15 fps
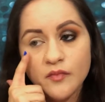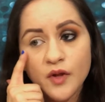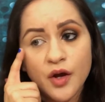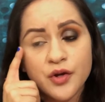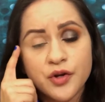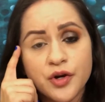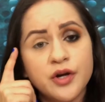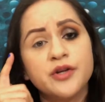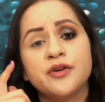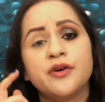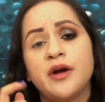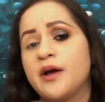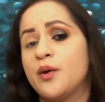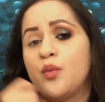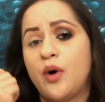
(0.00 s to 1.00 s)
on your under
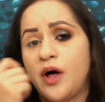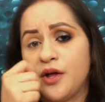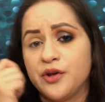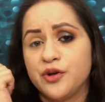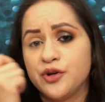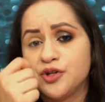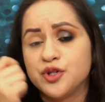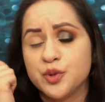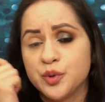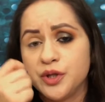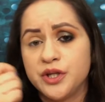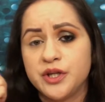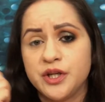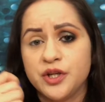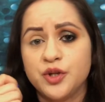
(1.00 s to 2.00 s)
eye while you're
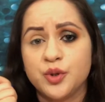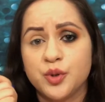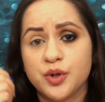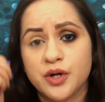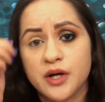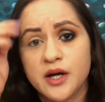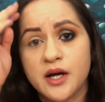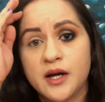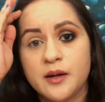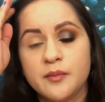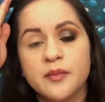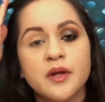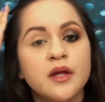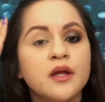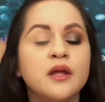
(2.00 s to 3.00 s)
doing your
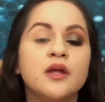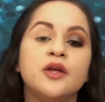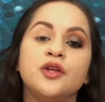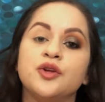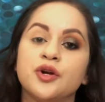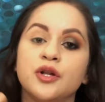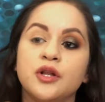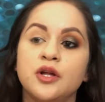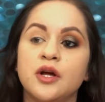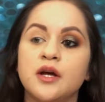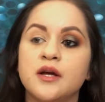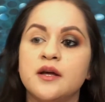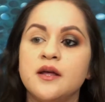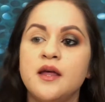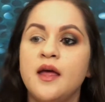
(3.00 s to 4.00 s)

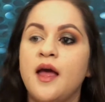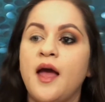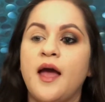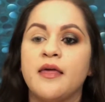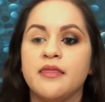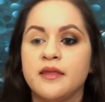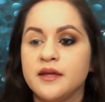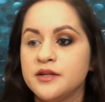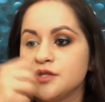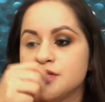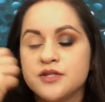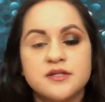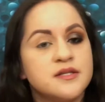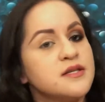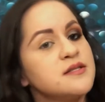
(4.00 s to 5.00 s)
look, and then
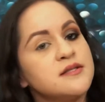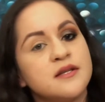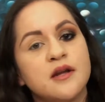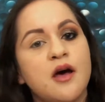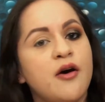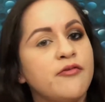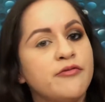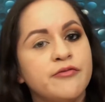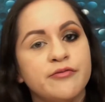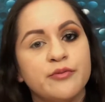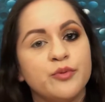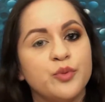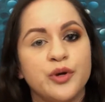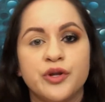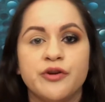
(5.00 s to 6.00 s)
just dust it off
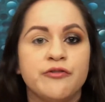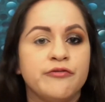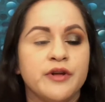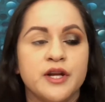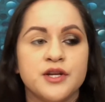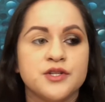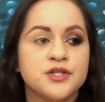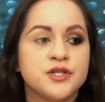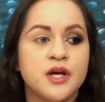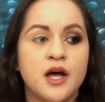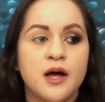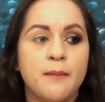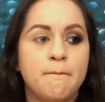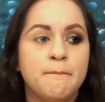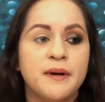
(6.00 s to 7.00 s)
when you're finished.
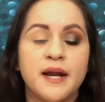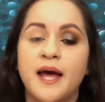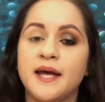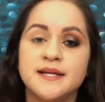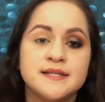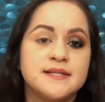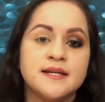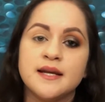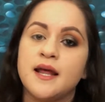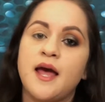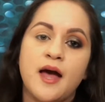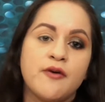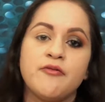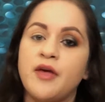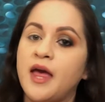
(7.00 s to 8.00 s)
But I didn't
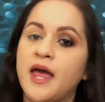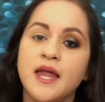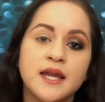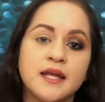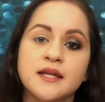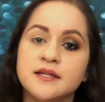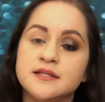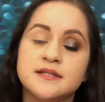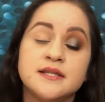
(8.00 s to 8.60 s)
have any